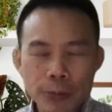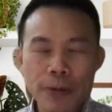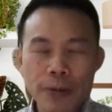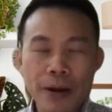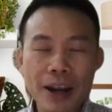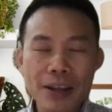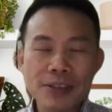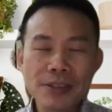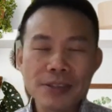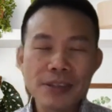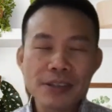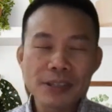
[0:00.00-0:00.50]

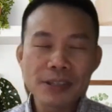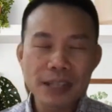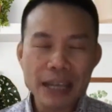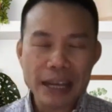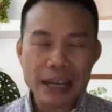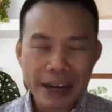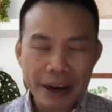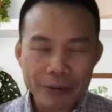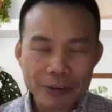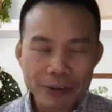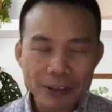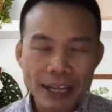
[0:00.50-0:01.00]
presence in
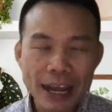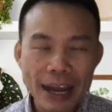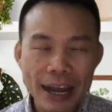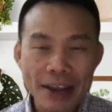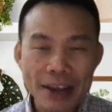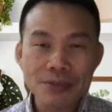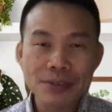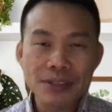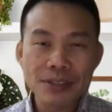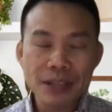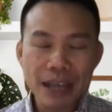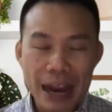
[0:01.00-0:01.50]
our
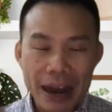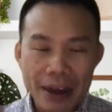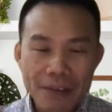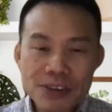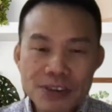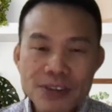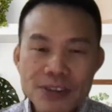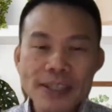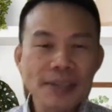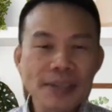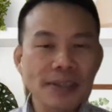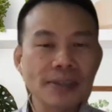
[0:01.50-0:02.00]
lives every
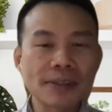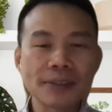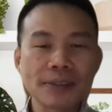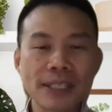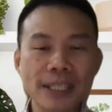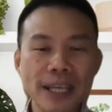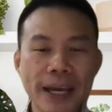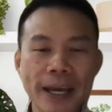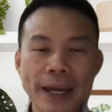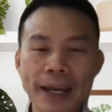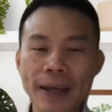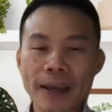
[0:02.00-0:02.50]
single
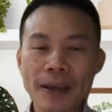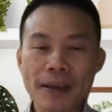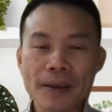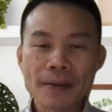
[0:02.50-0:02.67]
day,